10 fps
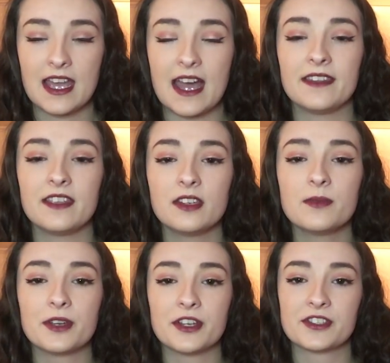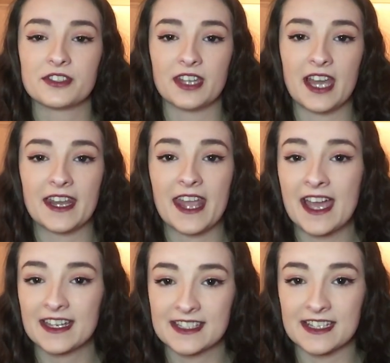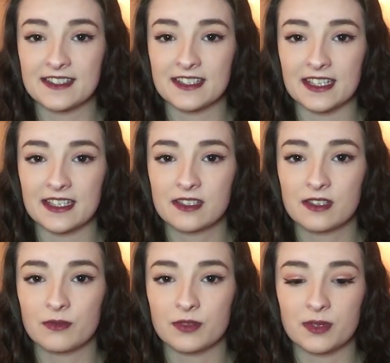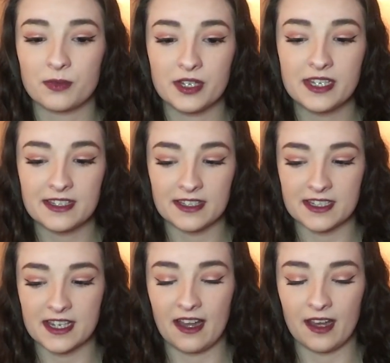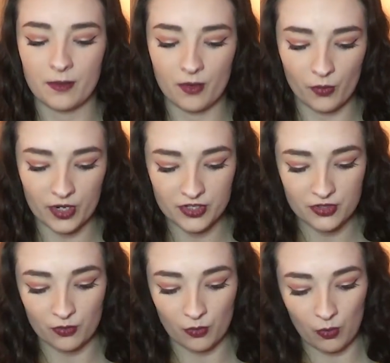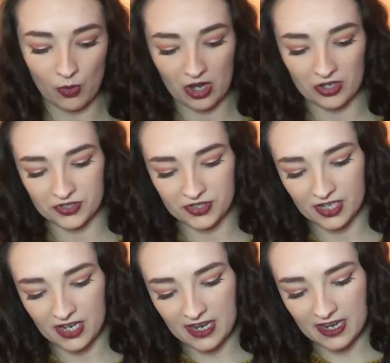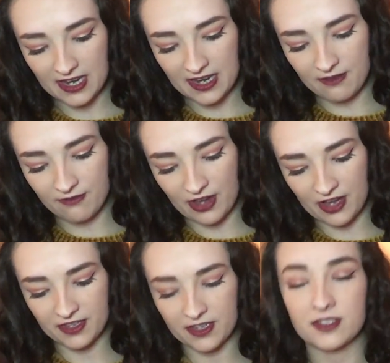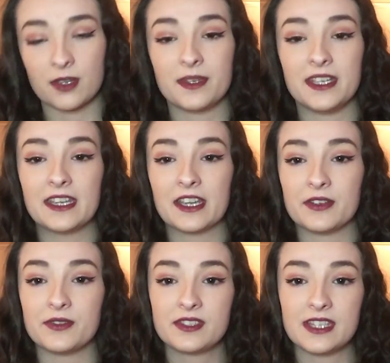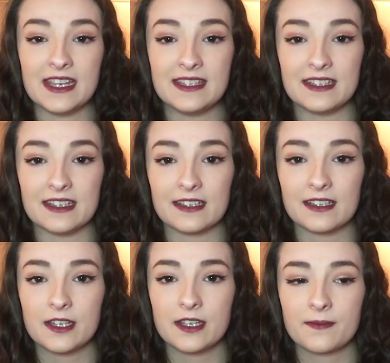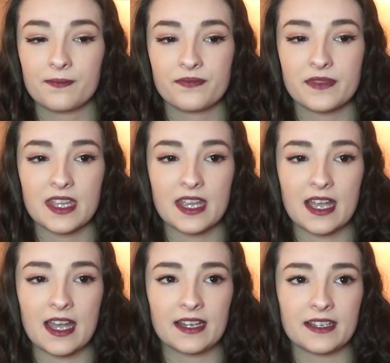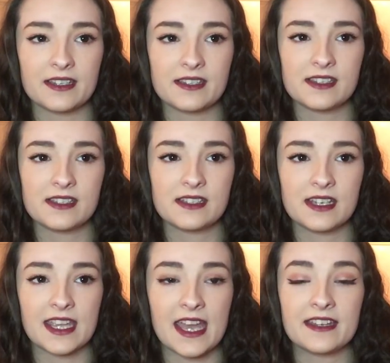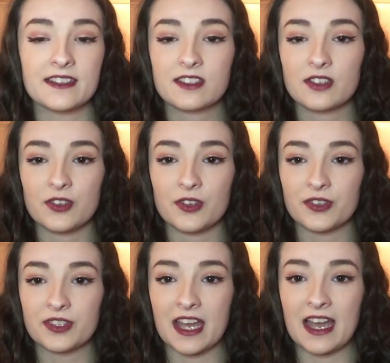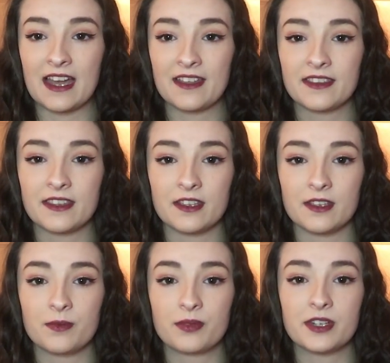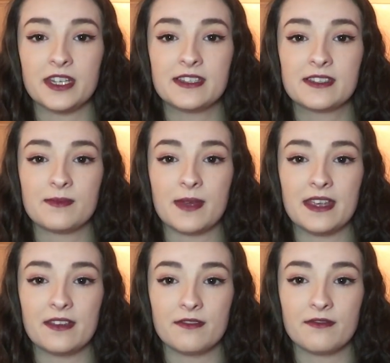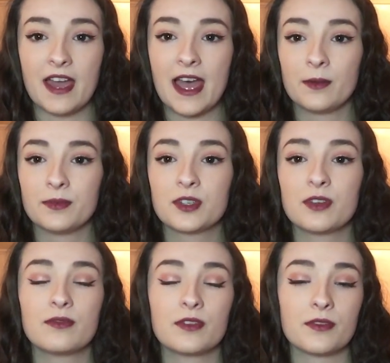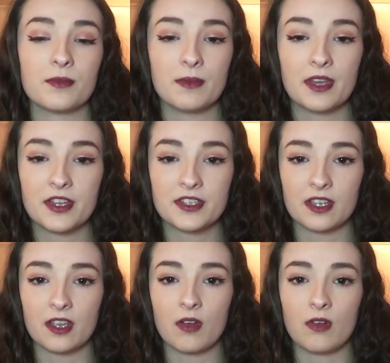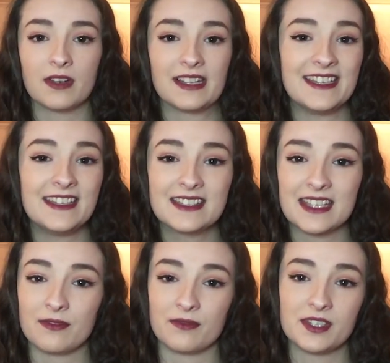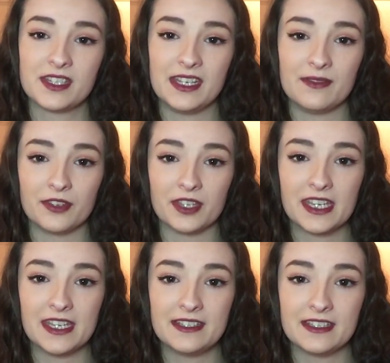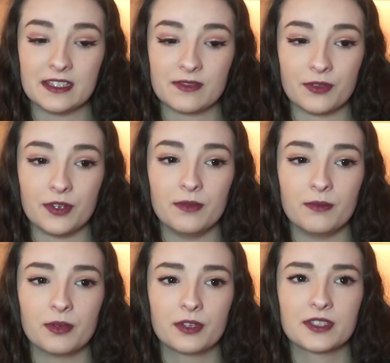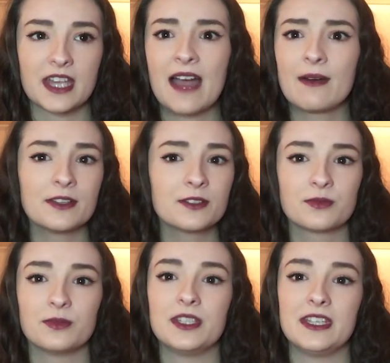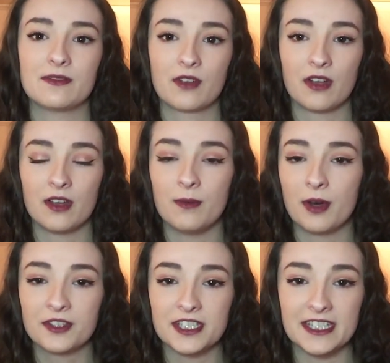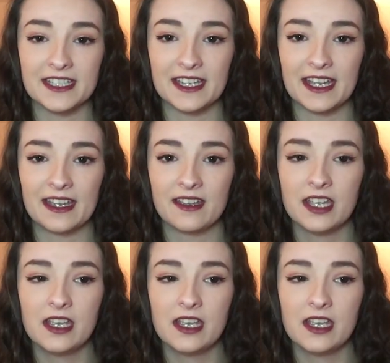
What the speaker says: and the only person that had access to this was the priest at the time, which was Father Domenico Sadia. And again, it's thought that the priest may have helped to cover up the murder, or at least given Restivo the key to this room, because how else would he have got her body in there?